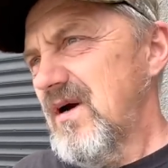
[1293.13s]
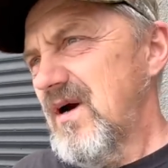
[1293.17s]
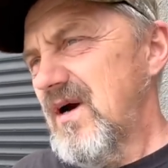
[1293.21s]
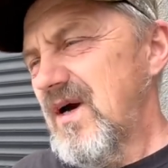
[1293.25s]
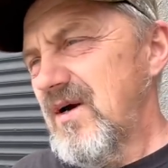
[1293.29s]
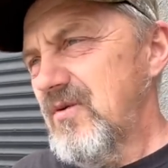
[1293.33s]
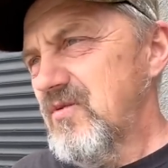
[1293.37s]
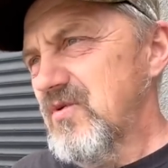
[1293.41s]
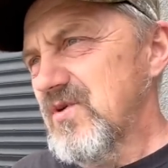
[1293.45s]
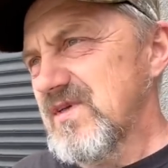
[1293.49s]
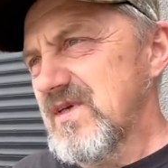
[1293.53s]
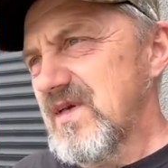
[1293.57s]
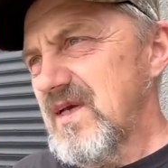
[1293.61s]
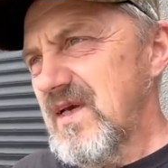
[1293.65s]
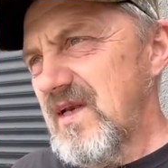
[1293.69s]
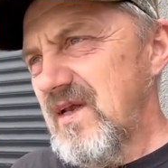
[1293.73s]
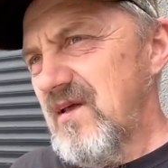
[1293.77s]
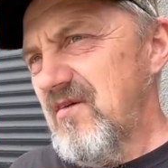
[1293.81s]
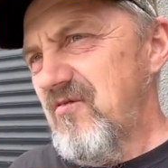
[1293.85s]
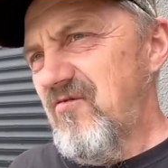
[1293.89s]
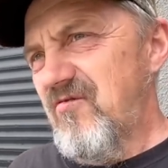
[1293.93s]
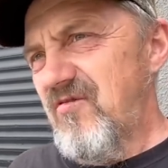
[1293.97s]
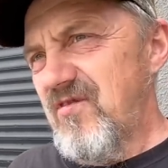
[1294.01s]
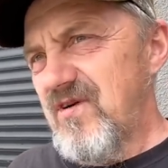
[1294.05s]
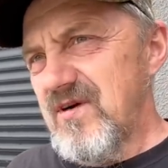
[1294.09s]
I was
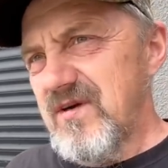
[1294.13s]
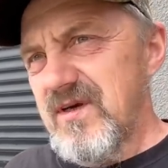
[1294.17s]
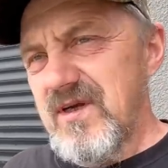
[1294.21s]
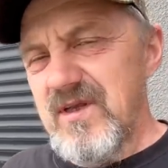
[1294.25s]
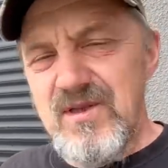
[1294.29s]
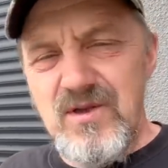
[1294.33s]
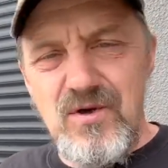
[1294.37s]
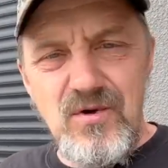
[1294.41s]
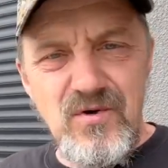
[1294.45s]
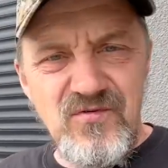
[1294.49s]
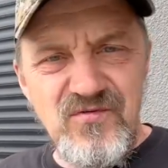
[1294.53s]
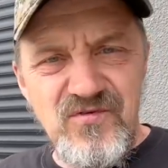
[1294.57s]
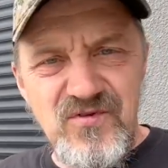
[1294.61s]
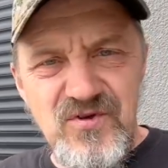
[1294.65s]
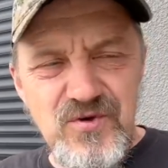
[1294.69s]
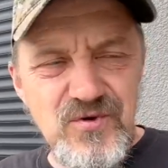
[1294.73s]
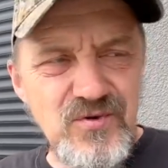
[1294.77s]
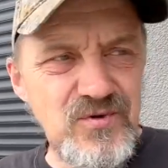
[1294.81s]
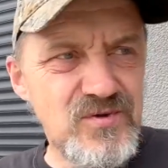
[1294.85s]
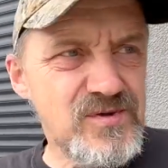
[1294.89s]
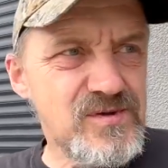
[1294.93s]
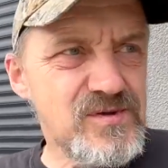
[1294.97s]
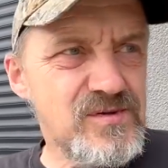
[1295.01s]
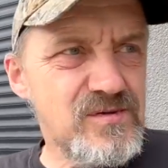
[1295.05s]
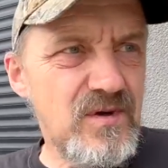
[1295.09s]
getting very low
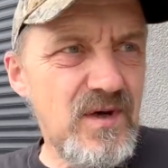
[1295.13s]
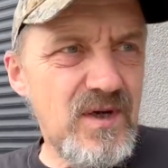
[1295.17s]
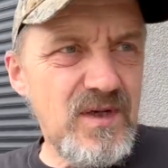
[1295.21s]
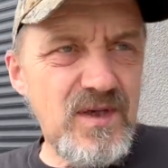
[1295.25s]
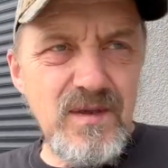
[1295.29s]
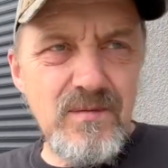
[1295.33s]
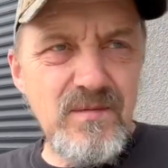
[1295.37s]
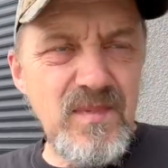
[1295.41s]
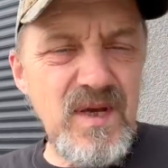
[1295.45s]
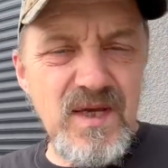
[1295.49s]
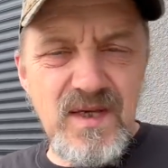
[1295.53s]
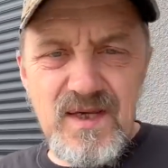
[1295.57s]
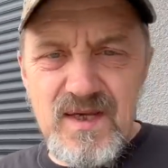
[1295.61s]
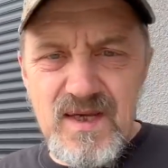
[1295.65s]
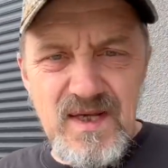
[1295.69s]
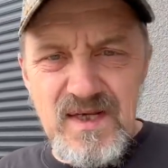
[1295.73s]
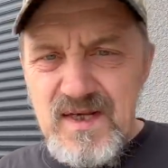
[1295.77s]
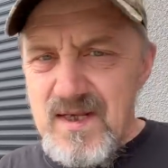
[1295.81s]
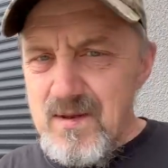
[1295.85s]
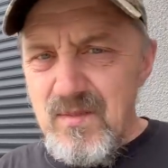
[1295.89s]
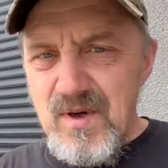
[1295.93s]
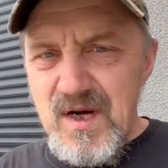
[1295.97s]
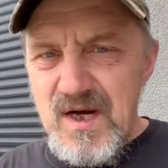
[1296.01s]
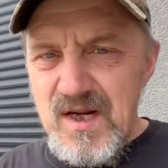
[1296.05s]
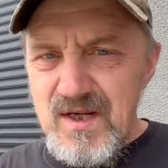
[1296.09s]
views, so I didn't make
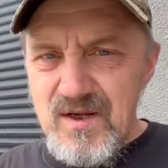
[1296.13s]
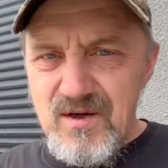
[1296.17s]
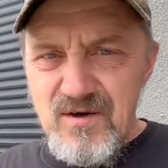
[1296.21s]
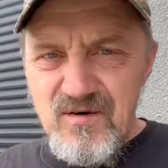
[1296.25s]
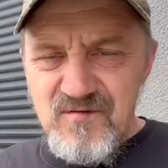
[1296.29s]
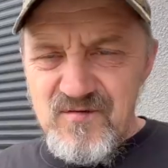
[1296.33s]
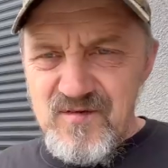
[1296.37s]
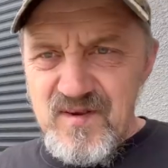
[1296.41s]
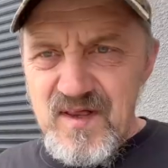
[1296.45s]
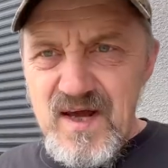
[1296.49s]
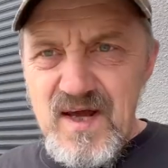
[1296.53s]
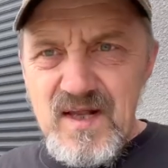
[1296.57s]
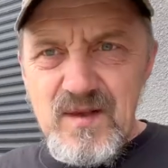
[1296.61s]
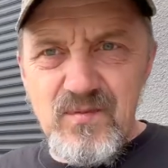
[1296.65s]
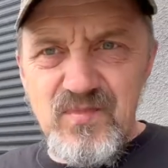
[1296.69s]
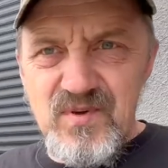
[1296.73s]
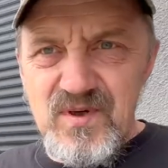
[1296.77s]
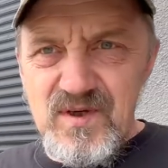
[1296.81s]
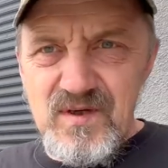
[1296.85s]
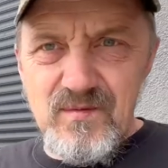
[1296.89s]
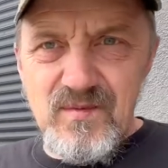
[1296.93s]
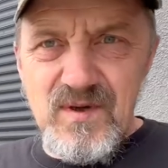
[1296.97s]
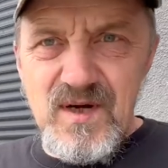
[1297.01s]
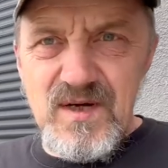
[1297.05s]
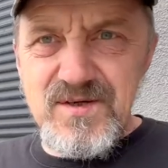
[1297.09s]
any money of that
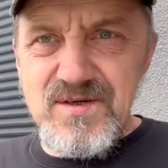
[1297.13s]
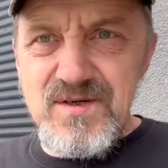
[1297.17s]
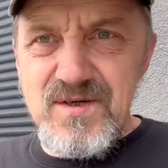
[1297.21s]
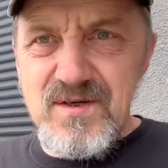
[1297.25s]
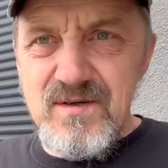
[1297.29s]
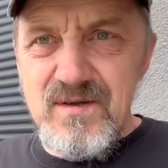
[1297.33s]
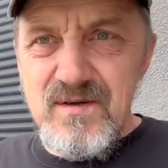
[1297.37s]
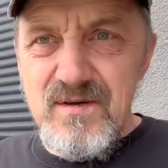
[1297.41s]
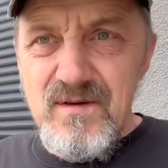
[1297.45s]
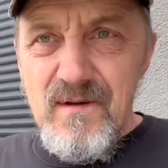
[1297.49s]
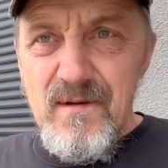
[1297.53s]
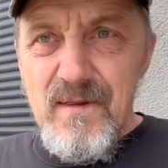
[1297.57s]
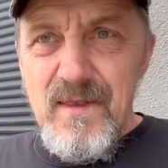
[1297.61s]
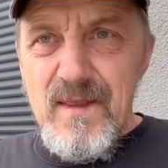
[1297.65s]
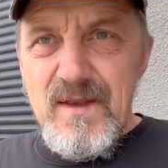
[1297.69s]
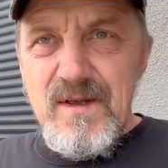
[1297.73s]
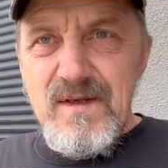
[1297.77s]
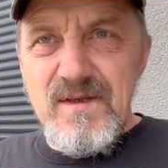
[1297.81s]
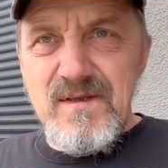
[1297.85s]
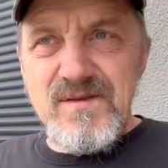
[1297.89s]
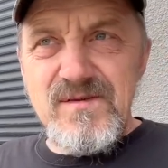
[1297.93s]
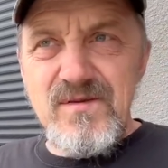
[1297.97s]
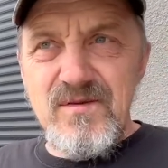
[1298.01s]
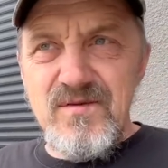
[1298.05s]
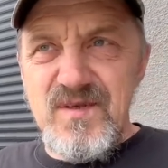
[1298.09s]
pretty much.
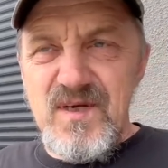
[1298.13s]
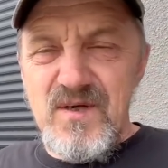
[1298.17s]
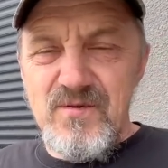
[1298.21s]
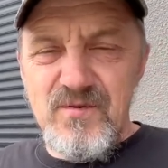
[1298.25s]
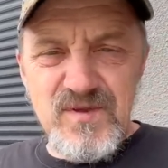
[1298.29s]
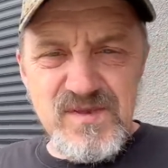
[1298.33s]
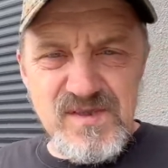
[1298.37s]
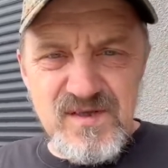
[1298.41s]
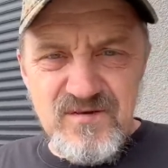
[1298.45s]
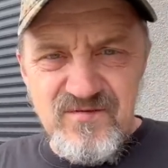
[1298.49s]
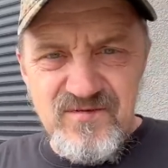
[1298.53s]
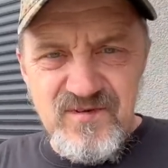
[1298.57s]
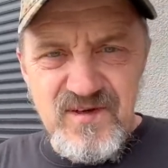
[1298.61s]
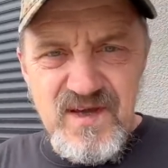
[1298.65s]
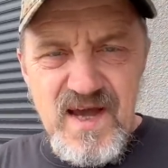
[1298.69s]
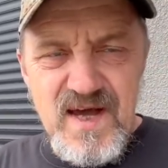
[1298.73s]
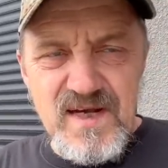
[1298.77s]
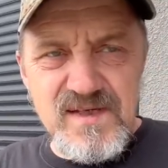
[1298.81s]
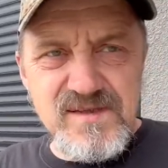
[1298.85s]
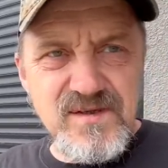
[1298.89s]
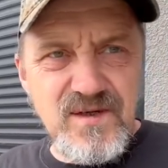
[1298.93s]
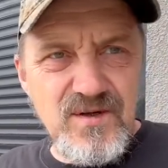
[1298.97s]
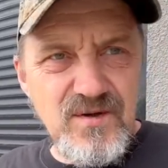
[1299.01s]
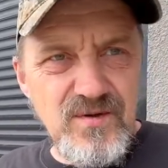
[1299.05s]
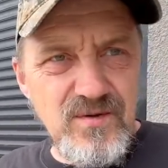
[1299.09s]
So that was a
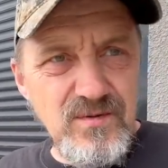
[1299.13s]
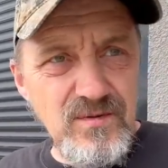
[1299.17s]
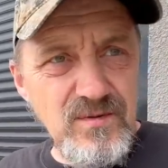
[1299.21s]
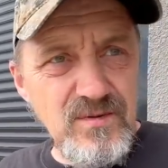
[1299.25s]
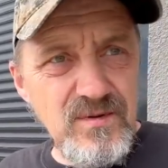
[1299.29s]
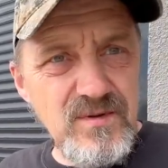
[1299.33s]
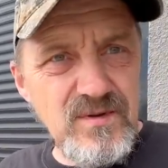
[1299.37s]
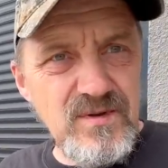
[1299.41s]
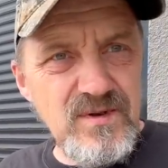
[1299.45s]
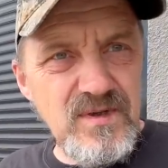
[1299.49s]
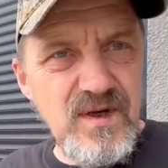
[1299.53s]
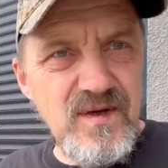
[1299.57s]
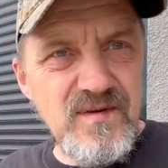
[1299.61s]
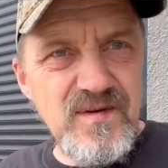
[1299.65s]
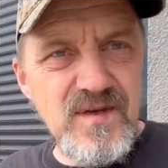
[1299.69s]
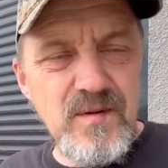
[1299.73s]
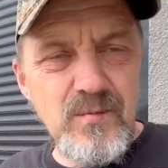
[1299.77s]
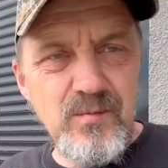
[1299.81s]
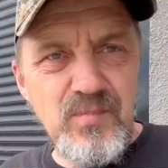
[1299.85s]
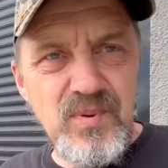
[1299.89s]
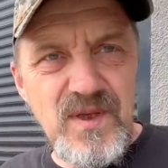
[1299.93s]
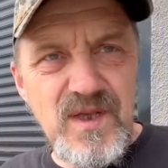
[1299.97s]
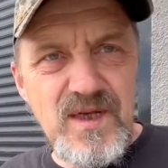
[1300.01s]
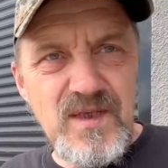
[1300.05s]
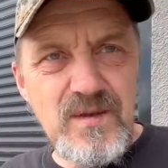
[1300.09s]
fiasco. And
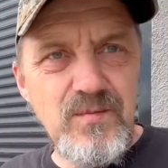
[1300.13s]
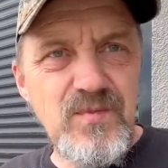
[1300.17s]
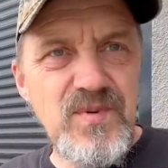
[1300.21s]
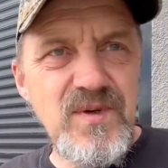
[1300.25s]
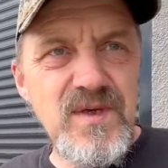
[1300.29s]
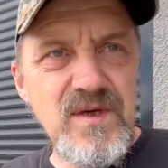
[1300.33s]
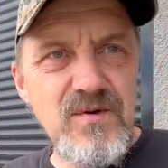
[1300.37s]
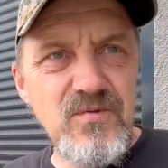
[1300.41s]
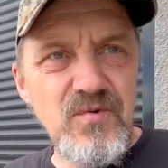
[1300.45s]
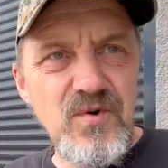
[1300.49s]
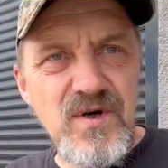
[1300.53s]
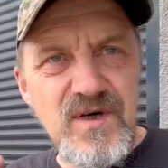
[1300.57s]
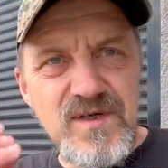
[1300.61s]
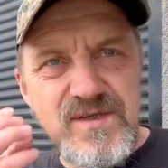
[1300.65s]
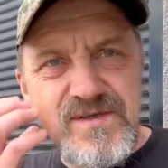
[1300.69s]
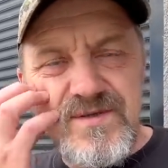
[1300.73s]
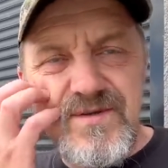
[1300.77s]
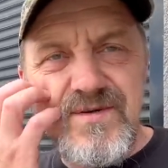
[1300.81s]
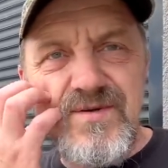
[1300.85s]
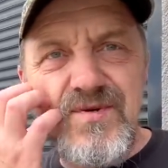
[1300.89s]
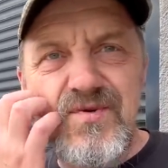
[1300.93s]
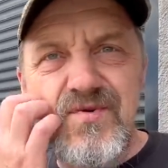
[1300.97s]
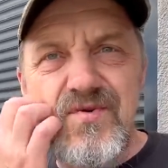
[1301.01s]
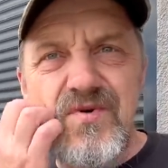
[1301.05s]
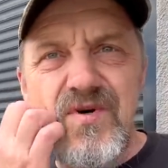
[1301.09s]
then plan B was
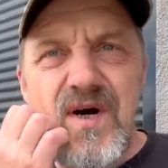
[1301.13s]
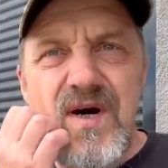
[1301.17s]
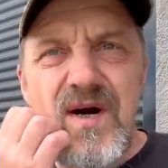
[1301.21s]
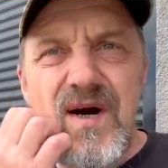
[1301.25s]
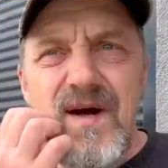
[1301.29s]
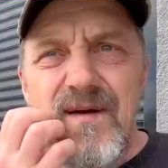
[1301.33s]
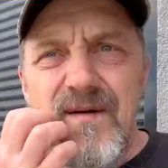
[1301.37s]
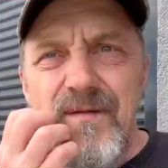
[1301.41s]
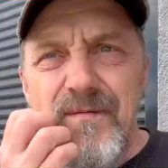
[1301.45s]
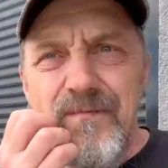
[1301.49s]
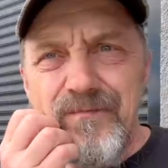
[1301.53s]
to, uh,